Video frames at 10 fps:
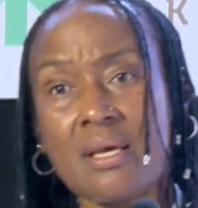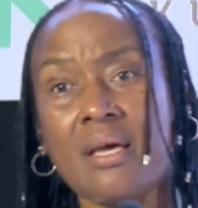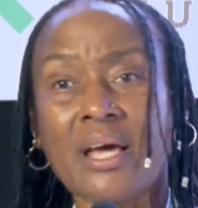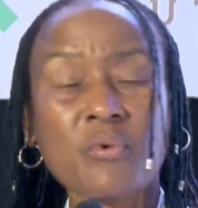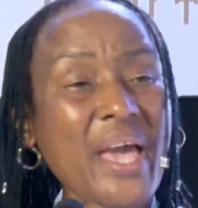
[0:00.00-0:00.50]

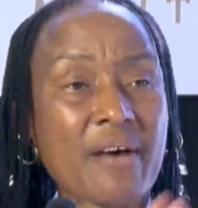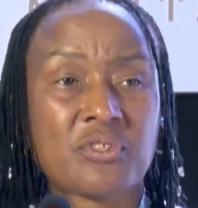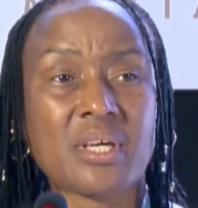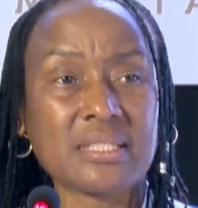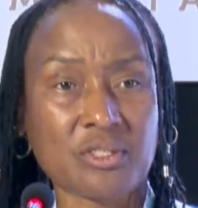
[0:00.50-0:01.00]
and we have to
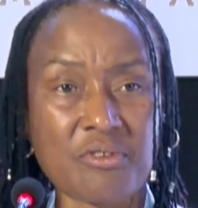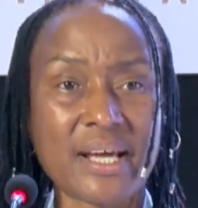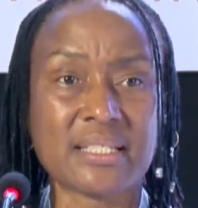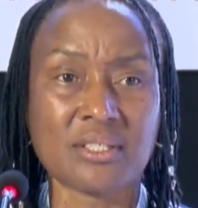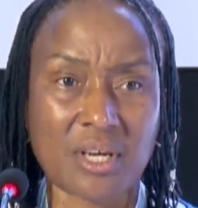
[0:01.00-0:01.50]
get it
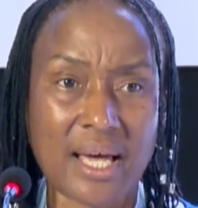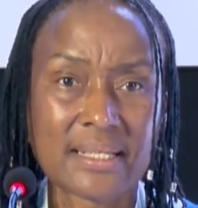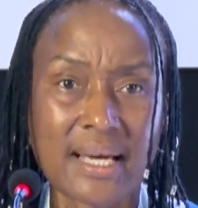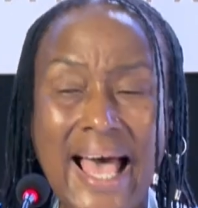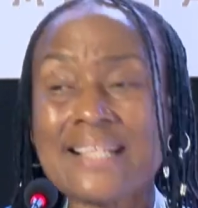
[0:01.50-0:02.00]
right in
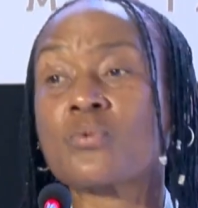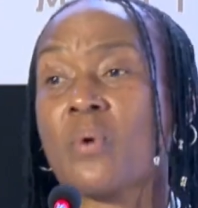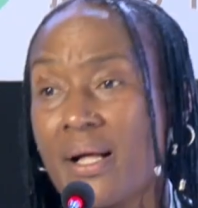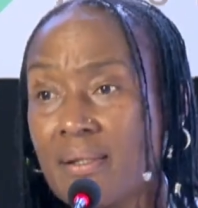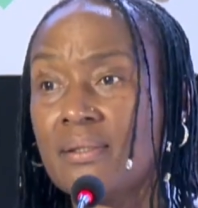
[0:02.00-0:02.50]
Uganda as
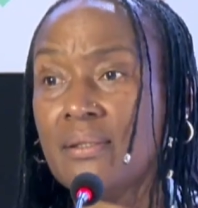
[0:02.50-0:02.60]
well.